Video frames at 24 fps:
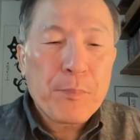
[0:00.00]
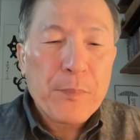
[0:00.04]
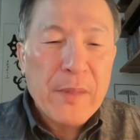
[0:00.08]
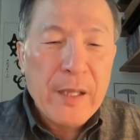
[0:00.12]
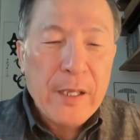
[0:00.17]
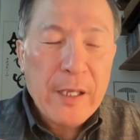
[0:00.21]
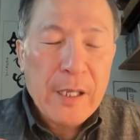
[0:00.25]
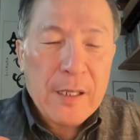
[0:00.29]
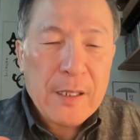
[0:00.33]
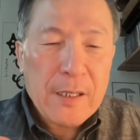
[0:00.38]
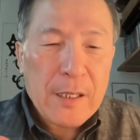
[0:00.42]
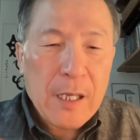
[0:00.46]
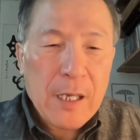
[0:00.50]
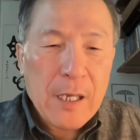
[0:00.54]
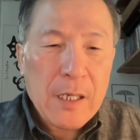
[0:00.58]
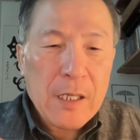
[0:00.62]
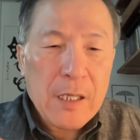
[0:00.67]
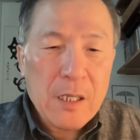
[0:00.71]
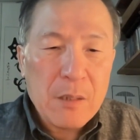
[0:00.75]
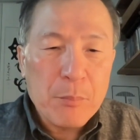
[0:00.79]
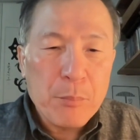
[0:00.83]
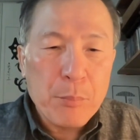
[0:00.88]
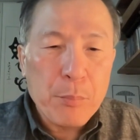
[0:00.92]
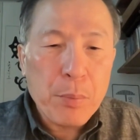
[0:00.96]

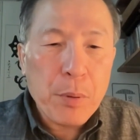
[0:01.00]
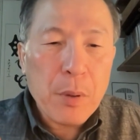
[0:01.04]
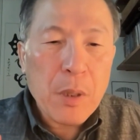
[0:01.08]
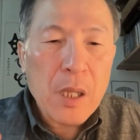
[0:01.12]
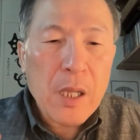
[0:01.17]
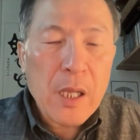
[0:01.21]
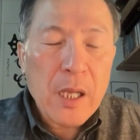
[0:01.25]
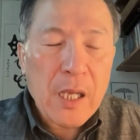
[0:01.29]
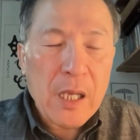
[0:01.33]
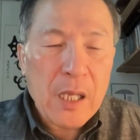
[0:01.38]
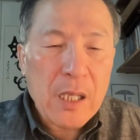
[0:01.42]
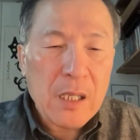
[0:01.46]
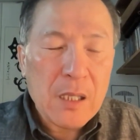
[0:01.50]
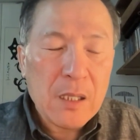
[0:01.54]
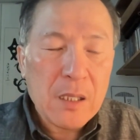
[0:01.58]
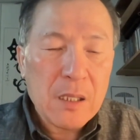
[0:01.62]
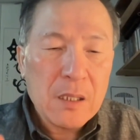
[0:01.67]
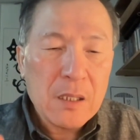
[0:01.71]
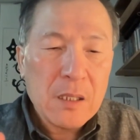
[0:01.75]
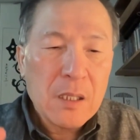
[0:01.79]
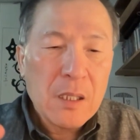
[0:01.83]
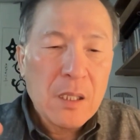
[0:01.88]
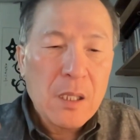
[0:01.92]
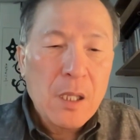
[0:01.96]
entire play
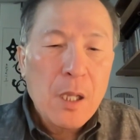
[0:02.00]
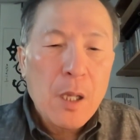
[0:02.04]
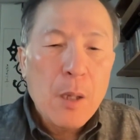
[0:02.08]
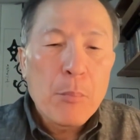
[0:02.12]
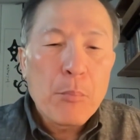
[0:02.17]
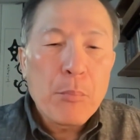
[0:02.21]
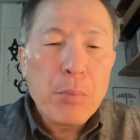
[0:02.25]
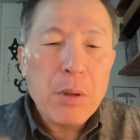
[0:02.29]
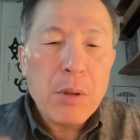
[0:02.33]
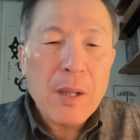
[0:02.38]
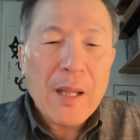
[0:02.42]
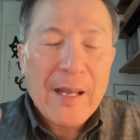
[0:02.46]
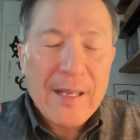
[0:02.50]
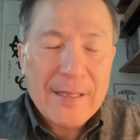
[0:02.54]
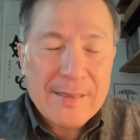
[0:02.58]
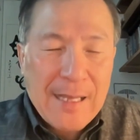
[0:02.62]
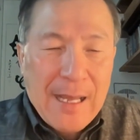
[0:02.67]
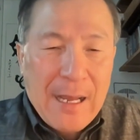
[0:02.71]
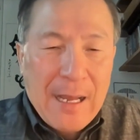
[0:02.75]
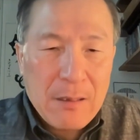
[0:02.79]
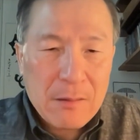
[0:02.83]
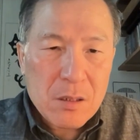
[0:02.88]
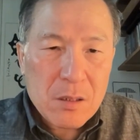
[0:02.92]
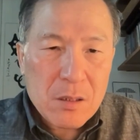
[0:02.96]
plays
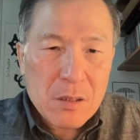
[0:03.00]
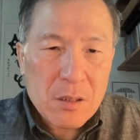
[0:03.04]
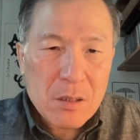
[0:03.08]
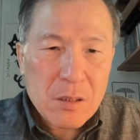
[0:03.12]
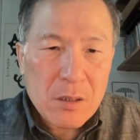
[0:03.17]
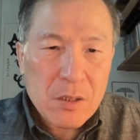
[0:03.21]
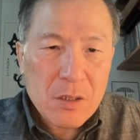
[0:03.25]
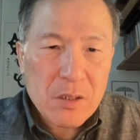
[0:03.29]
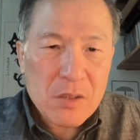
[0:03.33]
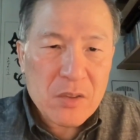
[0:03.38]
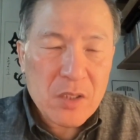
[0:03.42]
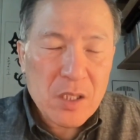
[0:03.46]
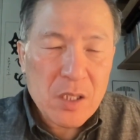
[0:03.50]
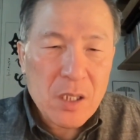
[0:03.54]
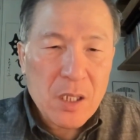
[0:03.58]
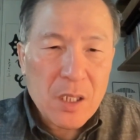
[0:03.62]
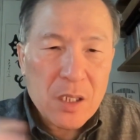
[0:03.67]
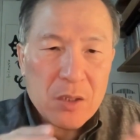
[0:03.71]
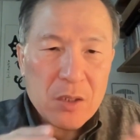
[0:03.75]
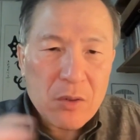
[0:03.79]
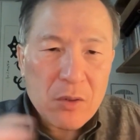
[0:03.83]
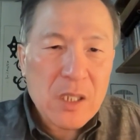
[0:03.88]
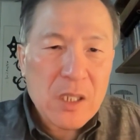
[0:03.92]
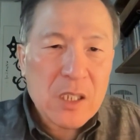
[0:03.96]
out. So you see all
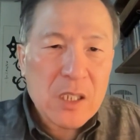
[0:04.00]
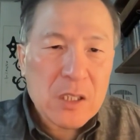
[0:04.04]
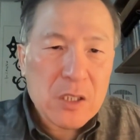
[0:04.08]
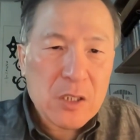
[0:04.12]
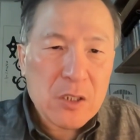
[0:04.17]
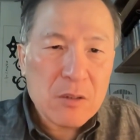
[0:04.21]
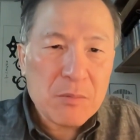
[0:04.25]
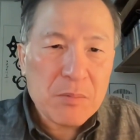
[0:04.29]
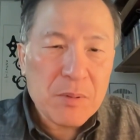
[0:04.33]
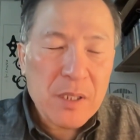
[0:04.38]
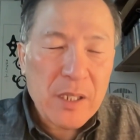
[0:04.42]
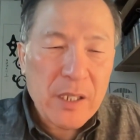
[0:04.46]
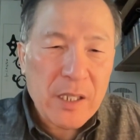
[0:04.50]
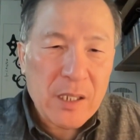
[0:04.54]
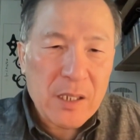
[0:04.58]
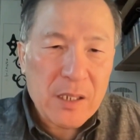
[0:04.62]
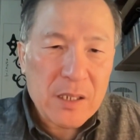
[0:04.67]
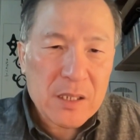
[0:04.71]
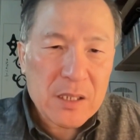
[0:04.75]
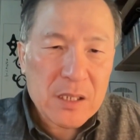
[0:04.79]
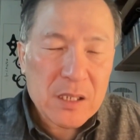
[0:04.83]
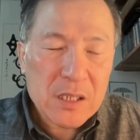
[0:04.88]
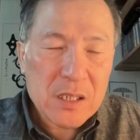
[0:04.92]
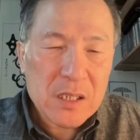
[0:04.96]
22
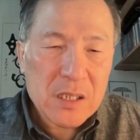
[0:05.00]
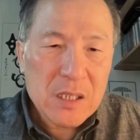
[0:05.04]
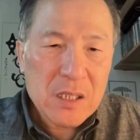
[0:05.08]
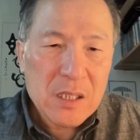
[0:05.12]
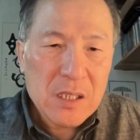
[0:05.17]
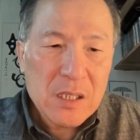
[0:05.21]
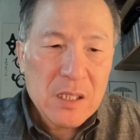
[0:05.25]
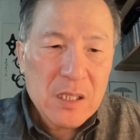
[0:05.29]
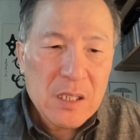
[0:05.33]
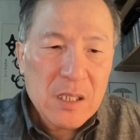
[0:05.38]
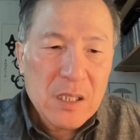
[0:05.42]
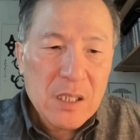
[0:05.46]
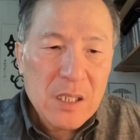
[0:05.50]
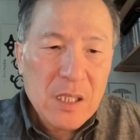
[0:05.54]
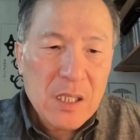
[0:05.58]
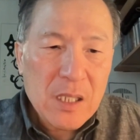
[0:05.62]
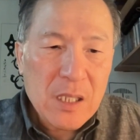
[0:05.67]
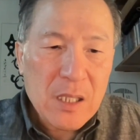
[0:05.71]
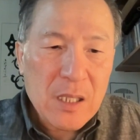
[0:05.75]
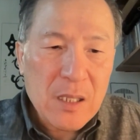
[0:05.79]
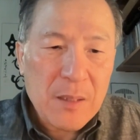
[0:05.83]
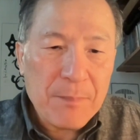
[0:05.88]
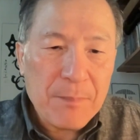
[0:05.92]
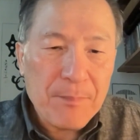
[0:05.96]
players.
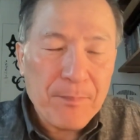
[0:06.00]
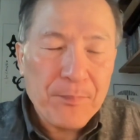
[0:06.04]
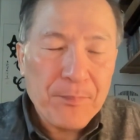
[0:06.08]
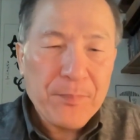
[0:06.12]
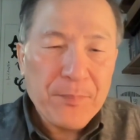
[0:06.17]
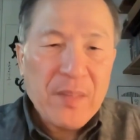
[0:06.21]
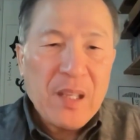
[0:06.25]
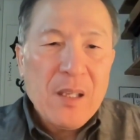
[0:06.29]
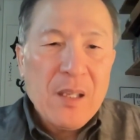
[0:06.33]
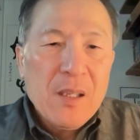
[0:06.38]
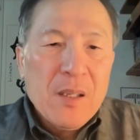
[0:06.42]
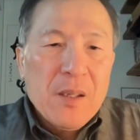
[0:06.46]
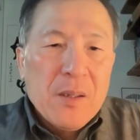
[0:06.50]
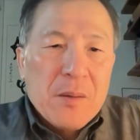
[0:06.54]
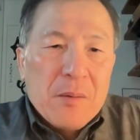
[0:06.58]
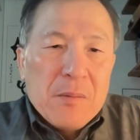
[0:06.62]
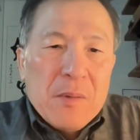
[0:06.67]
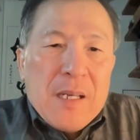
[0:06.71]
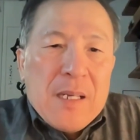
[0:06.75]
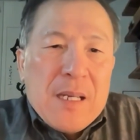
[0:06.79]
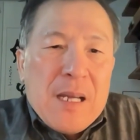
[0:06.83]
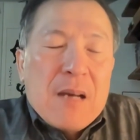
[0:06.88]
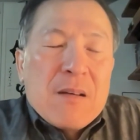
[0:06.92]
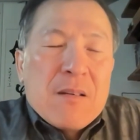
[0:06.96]

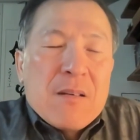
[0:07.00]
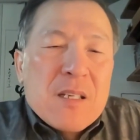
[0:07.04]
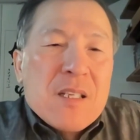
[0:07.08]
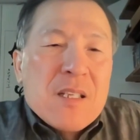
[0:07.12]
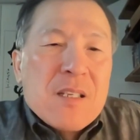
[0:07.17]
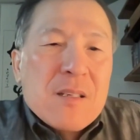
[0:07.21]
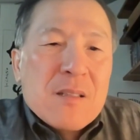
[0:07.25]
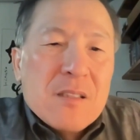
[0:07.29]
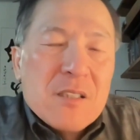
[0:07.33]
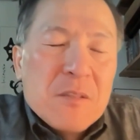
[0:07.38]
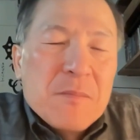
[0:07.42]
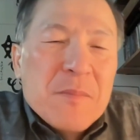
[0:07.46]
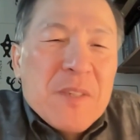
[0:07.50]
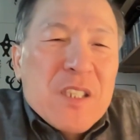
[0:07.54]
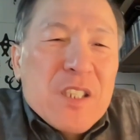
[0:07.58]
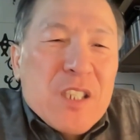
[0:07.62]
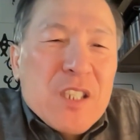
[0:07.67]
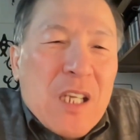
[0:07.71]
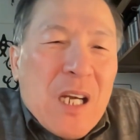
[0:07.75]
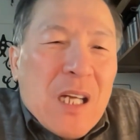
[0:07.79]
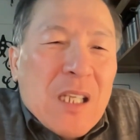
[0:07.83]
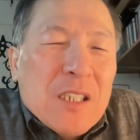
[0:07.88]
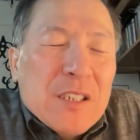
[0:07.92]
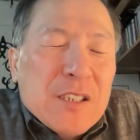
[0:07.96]
Right now it's a little bit
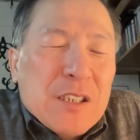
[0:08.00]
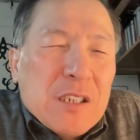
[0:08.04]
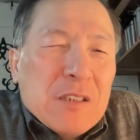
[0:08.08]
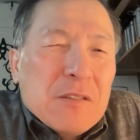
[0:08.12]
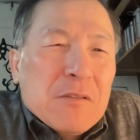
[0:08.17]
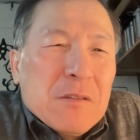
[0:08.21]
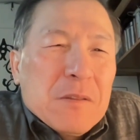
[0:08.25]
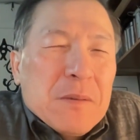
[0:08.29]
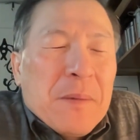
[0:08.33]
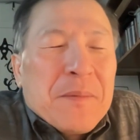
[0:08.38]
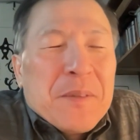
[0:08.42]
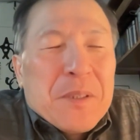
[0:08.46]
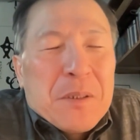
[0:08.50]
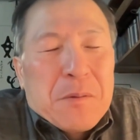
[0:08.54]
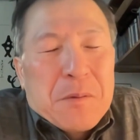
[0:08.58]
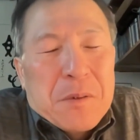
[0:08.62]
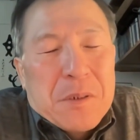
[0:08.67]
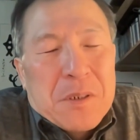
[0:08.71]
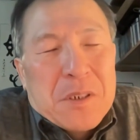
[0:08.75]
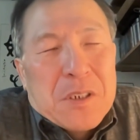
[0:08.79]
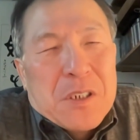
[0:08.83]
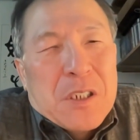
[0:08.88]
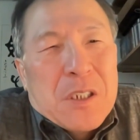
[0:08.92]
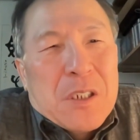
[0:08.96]
challenging. I mean,
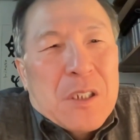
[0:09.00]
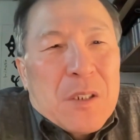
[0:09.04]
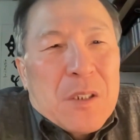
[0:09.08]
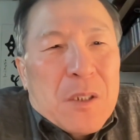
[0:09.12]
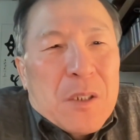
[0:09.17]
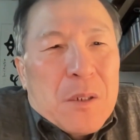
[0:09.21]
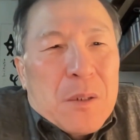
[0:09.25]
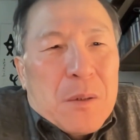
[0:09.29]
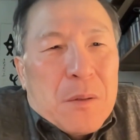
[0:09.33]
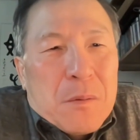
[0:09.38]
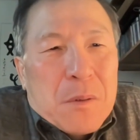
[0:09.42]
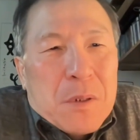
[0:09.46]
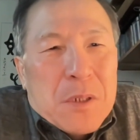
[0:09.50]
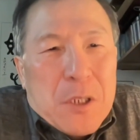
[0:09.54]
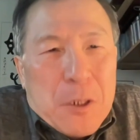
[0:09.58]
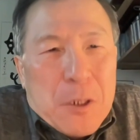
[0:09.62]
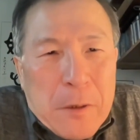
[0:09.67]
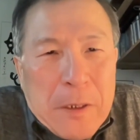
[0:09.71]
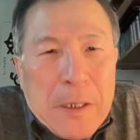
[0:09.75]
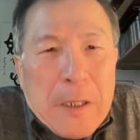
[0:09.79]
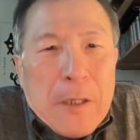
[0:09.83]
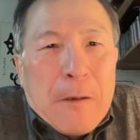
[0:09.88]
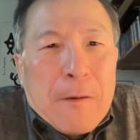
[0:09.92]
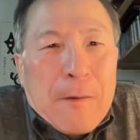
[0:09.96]
we're
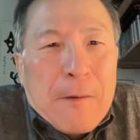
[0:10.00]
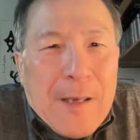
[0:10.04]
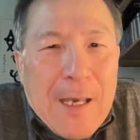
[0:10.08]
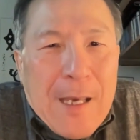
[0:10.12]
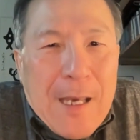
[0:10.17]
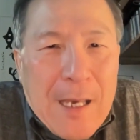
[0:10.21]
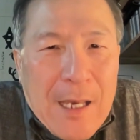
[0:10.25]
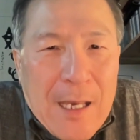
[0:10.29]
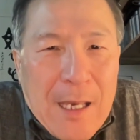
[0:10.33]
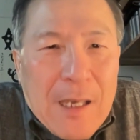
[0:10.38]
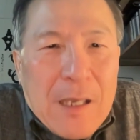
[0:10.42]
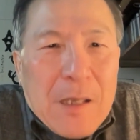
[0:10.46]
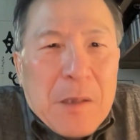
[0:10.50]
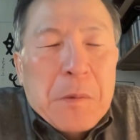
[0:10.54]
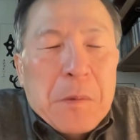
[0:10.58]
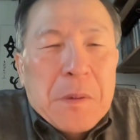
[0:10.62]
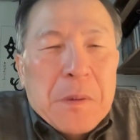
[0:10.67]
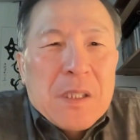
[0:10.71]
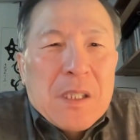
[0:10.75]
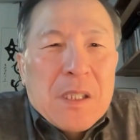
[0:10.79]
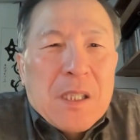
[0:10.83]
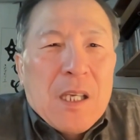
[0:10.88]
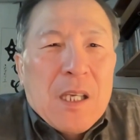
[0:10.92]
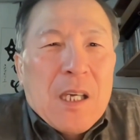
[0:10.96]
doing okay. We
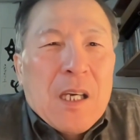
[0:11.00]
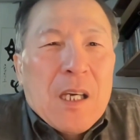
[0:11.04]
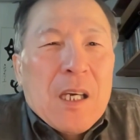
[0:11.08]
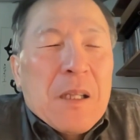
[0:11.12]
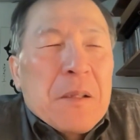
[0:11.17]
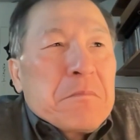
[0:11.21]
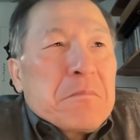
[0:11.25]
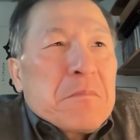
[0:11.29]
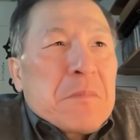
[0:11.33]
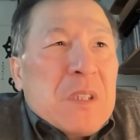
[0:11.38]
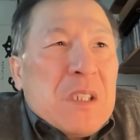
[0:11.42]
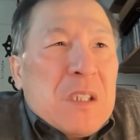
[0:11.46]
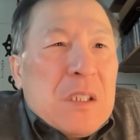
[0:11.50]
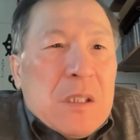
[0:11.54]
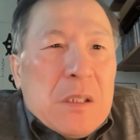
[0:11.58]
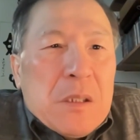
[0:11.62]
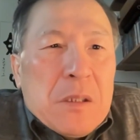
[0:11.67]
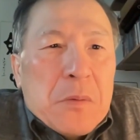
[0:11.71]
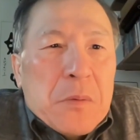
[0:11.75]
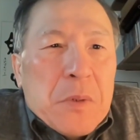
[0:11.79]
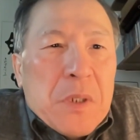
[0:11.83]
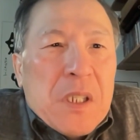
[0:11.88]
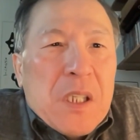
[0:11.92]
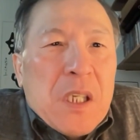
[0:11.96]

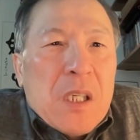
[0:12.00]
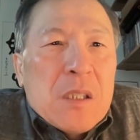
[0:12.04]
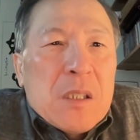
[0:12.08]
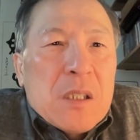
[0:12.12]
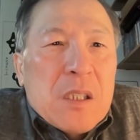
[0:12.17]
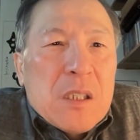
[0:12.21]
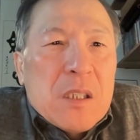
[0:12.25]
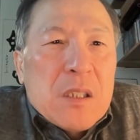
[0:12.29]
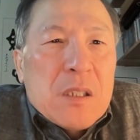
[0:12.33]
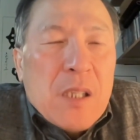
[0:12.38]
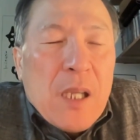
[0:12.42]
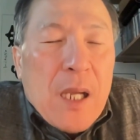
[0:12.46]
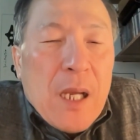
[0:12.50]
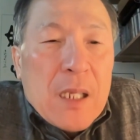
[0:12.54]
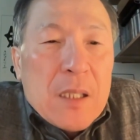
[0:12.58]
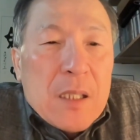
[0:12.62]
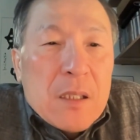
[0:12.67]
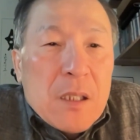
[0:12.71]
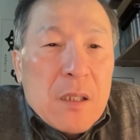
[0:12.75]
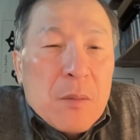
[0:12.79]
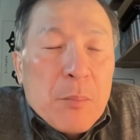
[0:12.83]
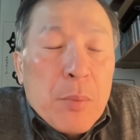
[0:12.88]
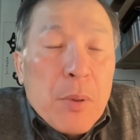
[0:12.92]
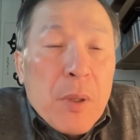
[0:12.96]
can detect
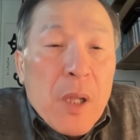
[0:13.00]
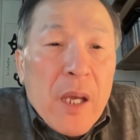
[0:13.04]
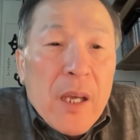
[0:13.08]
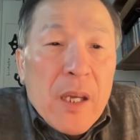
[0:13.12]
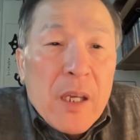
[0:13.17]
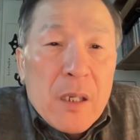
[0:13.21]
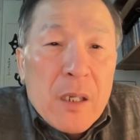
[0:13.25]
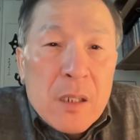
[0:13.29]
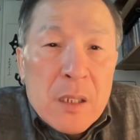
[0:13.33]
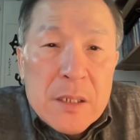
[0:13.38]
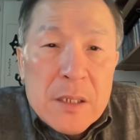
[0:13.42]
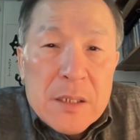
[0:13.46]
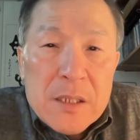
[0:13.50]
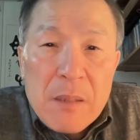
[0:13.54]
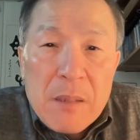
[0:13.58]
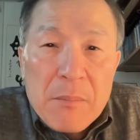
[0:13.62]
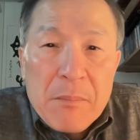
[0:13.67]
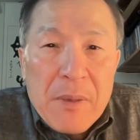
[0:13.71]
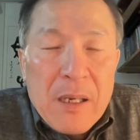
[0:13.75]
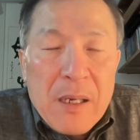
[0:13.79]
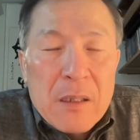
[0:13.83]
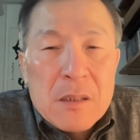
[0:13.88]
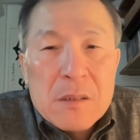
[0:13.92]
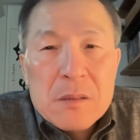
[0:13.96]
the players
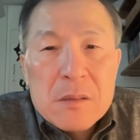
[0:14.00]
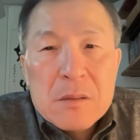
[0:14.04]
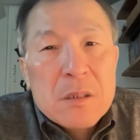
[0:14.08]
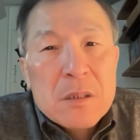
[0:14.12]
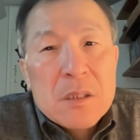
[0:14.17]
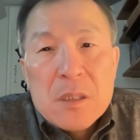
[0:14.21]
about